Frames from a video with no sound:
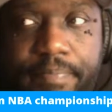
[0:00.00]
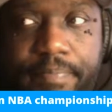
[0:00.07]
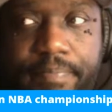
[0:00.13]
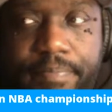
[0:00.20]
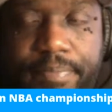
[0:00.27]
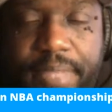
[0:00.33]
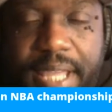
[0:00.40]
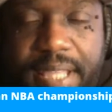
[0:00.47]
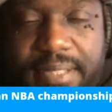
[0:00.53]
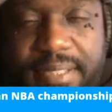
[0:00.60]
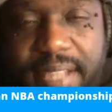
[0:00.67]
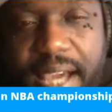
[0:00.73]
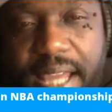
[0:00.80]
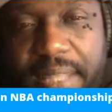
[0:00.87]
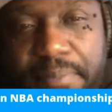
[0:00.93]
not
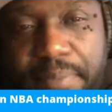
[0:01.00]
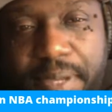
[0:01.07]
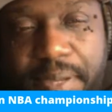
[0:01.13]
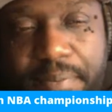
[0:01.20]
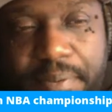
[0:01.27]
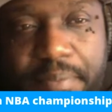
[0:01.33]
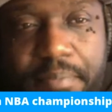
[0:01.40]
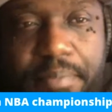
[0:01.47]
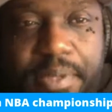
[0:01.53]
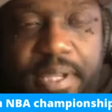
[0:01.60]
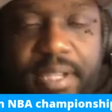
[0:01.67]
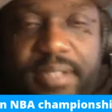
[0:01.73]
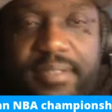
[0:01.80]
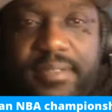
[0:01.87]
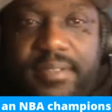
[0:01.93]
Scottie Pippen,
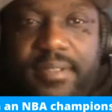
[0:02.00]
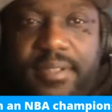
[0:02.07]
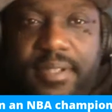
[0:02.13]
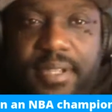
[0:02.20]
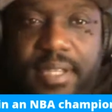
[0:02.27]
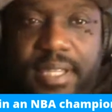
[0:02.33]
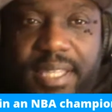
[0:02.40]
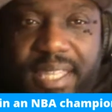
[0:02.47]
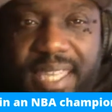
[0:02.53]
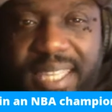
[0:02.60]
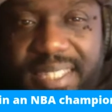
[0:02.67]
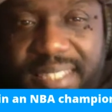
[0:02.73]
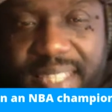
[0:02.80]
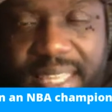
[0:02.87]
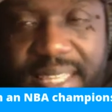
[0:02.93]
but
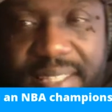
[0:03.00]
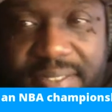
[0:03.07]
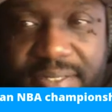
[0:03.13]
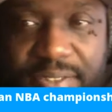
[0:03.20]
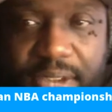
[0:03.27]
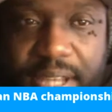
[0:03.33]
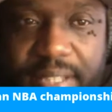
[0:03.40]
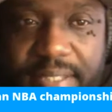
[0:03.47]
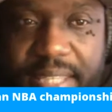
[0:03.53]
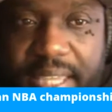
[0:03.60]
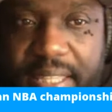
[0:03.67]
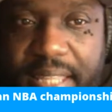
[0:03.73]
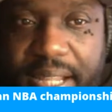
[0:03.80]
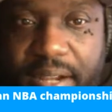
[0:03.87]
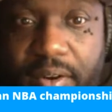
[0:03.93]
he's trying to take
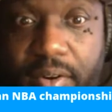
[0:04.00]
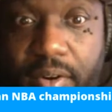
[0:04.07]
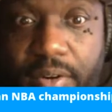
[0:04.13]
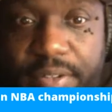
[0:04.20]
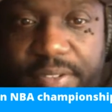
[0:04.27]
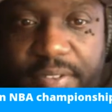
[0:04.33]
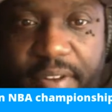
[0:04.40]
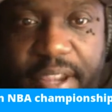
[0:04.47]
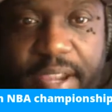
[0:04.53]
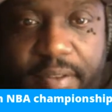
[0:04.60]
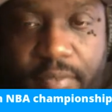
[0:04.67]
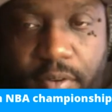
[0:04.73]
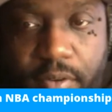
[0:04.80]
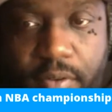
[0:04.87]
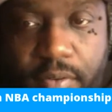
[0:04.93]
like a Horace Grant
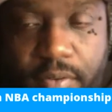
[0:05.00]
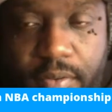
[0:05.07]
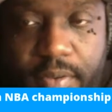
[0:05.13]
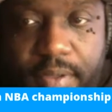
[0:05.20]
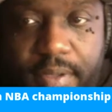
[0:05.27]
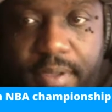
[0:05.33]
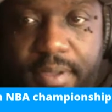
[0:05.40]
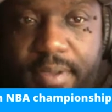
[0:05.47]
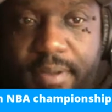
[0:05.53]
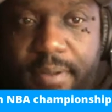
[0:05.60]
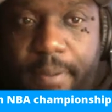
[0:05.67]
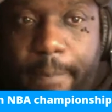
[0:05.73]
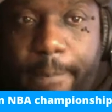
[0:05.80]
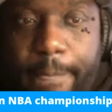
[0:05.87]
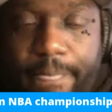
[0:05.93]
role.
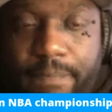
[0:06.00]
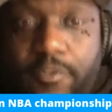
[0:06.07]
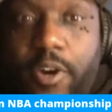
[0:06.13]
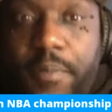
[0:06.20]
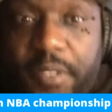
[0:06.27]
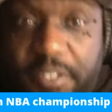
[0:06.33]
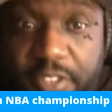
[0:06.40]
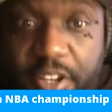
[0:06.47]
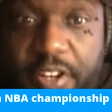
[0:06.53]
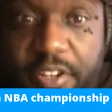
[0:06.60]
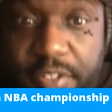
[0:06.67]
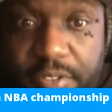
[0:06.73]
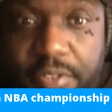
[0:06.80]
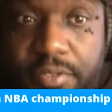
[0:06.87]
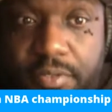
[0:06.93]
You know, I'm the
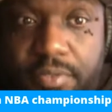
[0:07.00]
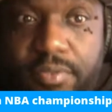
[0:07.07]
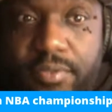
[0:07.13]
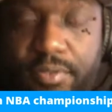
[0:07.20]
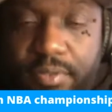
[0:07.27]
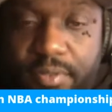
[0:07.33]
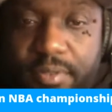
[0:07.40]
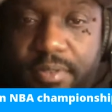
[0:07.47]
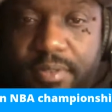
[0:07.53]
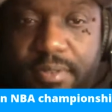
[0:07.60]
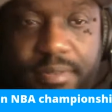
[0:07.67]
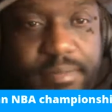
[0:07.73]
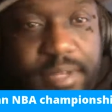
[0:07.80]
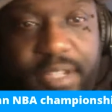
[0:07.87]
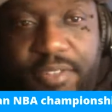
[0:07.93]
third dude,
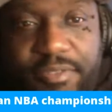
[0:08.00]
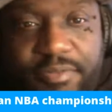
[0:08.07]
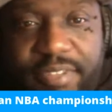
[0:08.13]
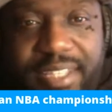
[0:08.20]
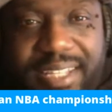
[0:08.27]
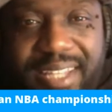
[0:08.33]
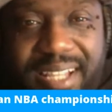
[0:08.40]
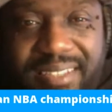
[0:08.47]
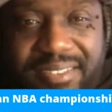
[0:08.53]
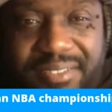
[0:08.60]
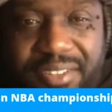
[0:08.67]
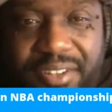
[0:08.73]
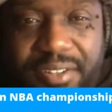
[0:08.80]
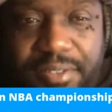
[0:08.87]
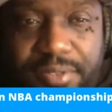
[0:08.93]
but you're really not the
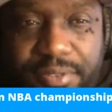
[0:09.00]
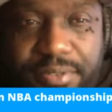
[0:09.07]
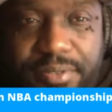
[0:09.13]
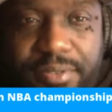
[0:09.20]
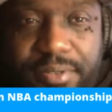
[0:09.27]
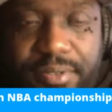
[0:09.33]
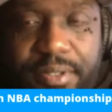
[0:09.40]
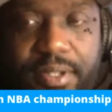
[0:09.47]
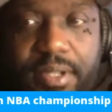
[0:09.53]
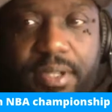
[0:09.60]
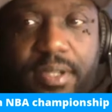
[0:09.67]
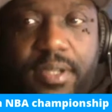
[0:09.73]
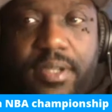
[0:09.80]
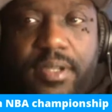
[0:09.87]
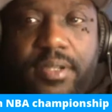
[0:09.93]
third dude.
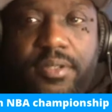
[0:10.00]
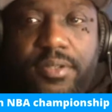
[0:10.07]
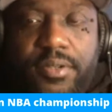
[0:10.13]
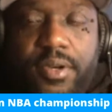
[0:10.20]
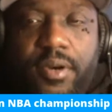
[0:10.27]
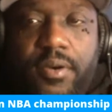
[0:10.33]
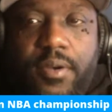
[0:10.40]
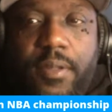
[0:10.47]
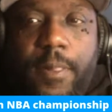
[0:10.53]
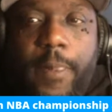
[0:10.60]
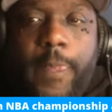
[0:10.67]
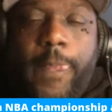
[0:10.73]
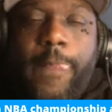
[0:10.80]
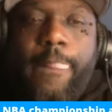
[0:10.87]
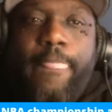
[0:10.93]
You know,
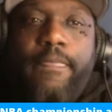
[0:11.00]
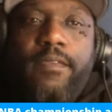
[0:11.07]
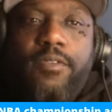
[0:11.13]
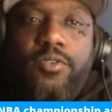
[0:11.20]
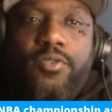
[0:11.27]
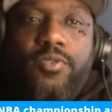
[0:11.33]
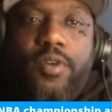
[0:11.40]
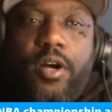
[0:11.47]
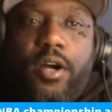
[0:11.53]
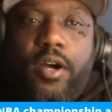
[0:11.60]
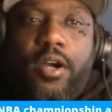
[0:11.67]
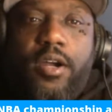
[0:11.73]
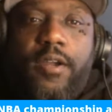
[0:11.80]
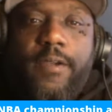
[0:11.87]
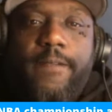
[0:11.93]
you
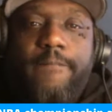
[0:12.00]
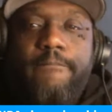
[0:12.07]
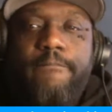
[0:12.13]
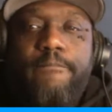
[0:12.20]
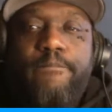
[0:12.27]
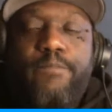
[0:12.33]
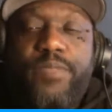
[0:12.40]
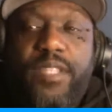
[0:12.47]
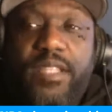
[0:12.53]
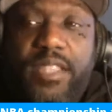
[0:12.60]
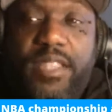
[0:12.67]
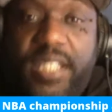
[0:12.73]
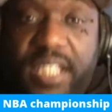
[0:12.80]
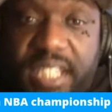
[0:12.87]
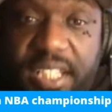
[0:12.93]
are the
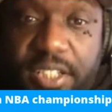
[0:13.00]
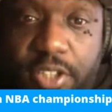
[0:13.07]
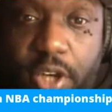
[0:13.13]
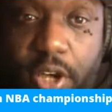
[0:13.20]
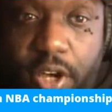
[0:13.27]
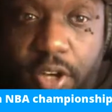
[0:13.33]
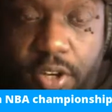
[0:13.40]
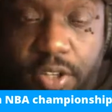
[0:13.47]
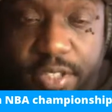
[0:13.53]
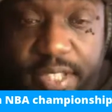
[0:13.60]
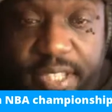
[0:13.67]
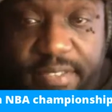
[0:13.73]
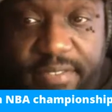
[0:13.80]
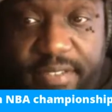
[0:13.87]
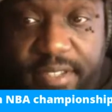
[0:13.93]
lead dog on
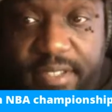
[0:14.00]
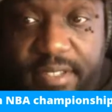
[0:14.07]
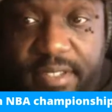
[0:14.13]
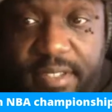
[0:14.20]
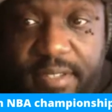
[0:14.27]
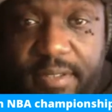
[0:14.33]
defense.